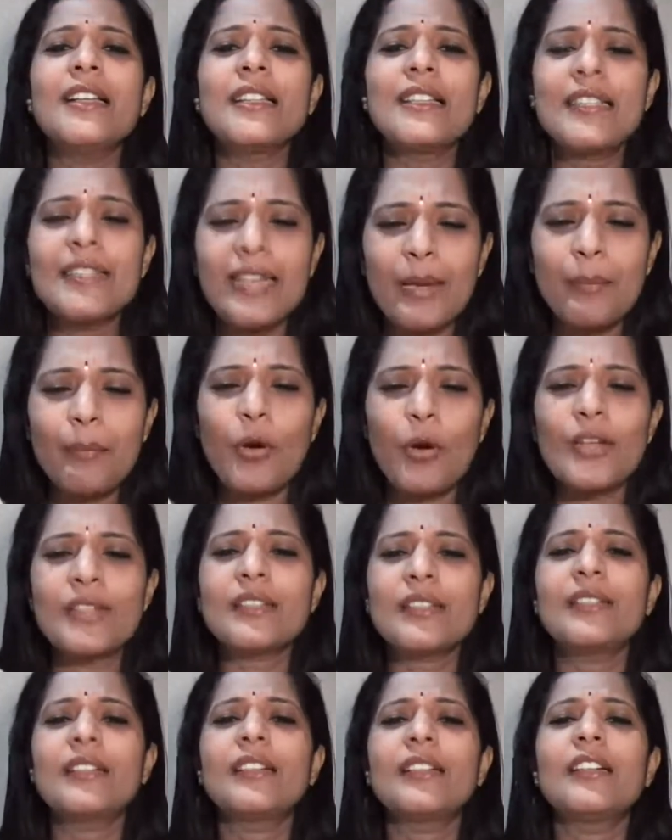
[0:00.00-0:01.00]
Stay
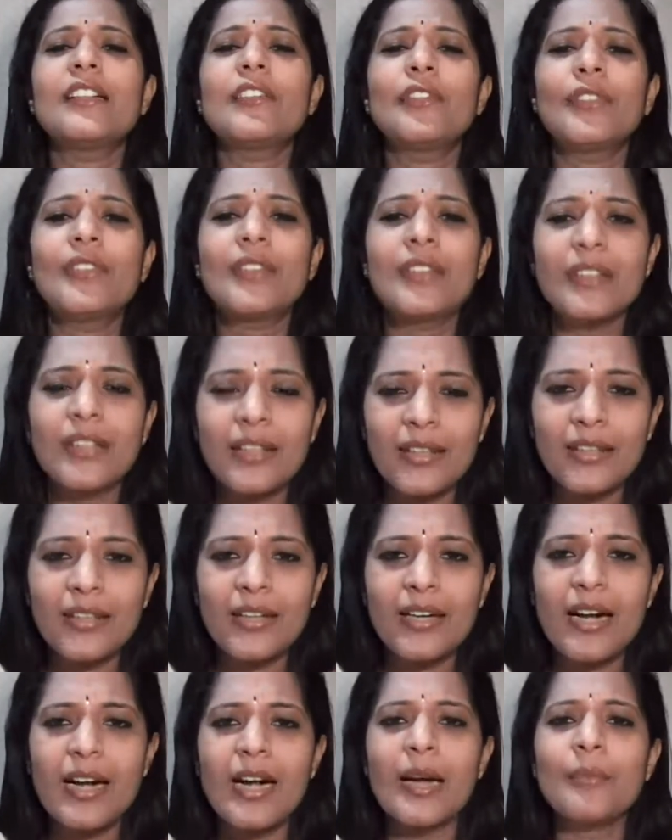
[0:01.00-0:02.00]
positive,
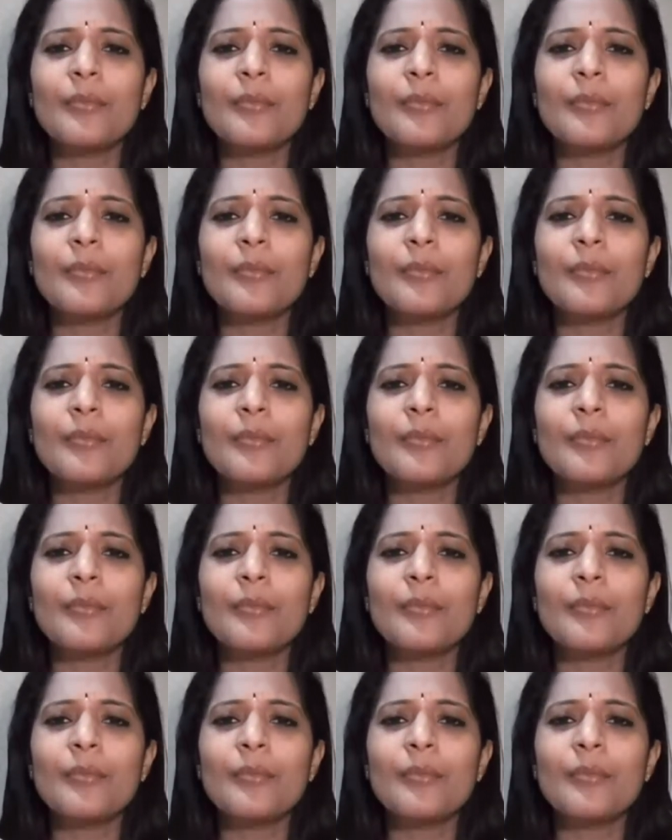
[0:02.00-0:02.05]
think